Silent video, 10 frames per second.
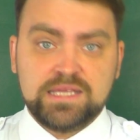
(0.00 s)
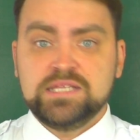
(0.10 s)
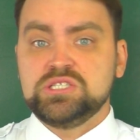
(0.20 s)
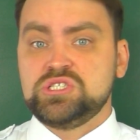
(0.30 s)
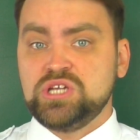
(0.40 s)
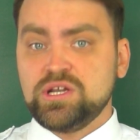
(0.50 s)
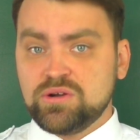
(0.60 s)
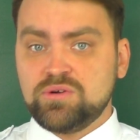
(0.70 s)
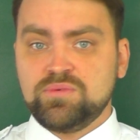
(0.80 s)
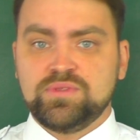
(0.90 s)
in
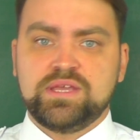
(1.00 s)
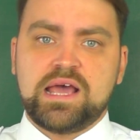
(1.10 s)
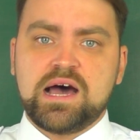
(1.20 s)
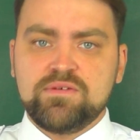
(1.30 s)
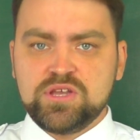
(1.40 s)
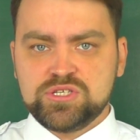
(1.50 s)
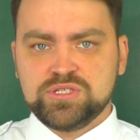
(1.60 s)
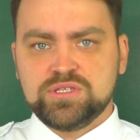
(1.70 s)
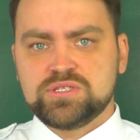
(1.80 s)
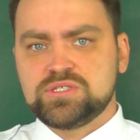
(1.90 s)
general, the
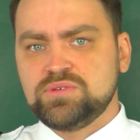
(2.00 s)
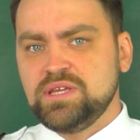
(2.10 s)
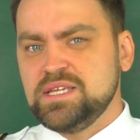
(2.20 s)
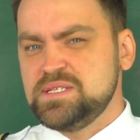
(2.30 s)
aviation industry